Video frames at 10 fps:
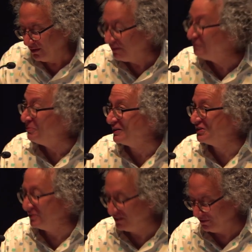The
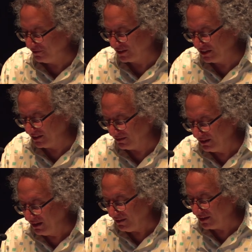picture is a fiction
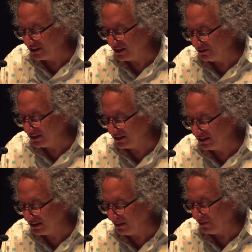that shows
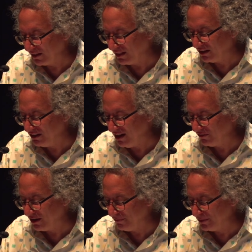something that could
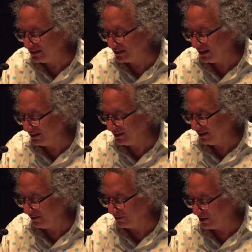never have been seen
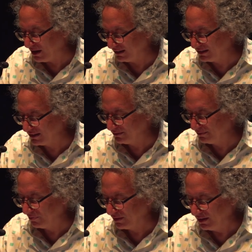otherwise.
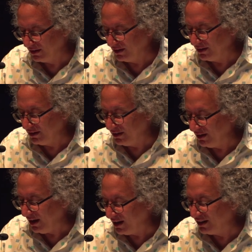
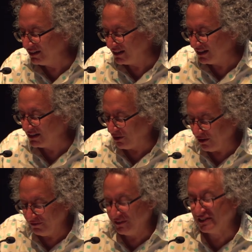And it is this
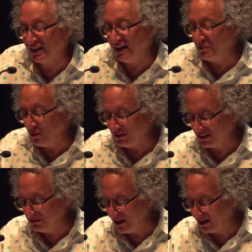artifice that he wants
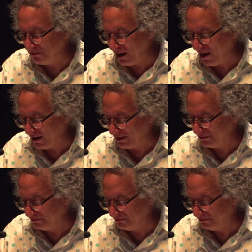to make apparent.